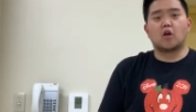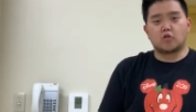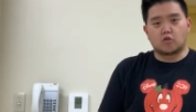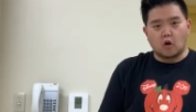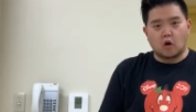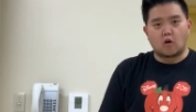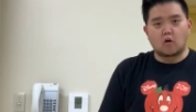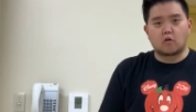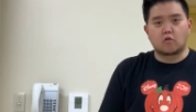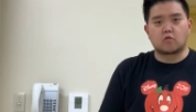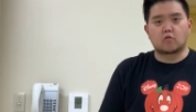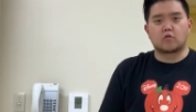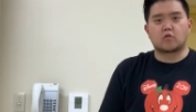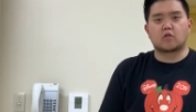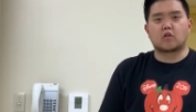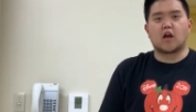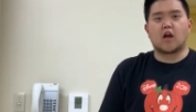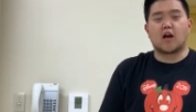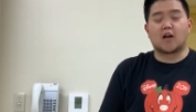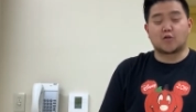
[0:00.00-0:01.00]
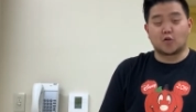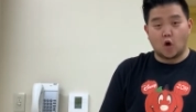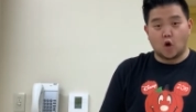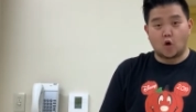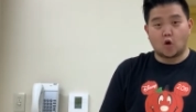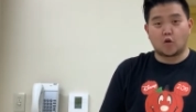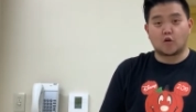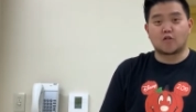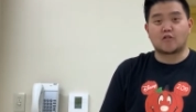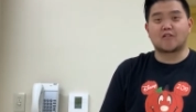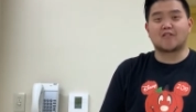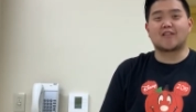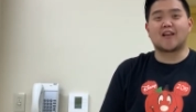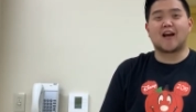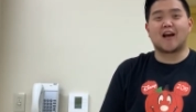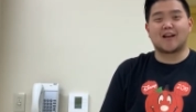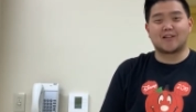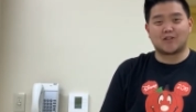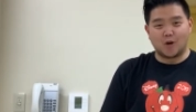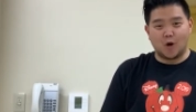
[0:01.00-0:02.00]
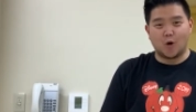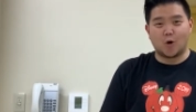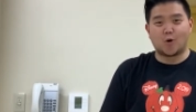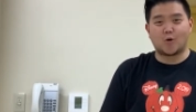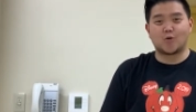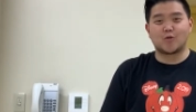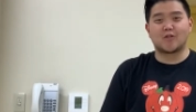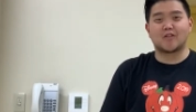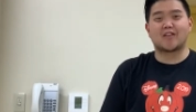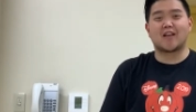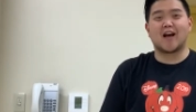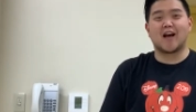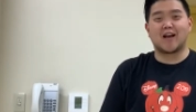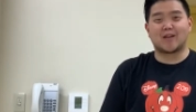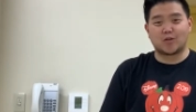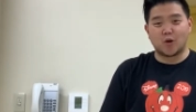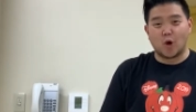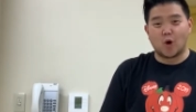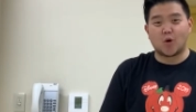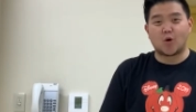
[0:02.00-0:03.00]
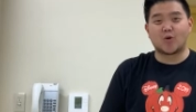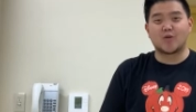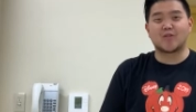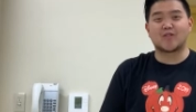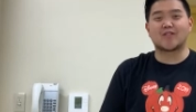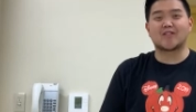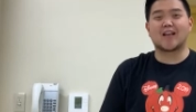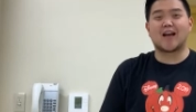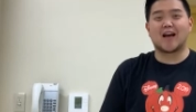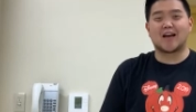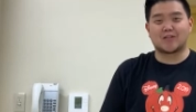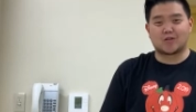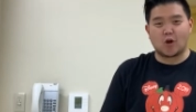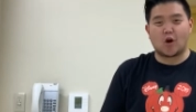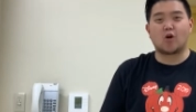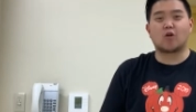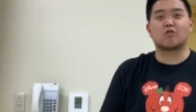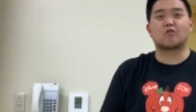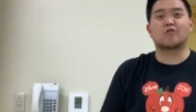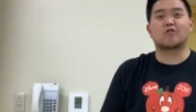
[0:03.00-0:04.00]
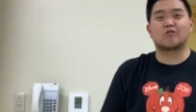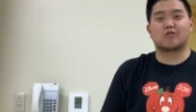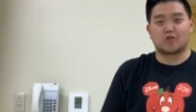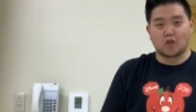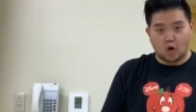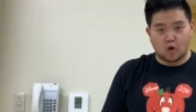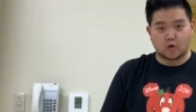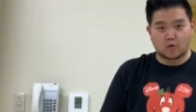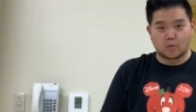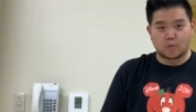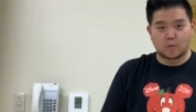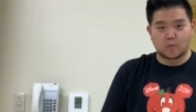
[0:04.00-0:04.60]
don, da, don, da, don, da, don, da, don, don.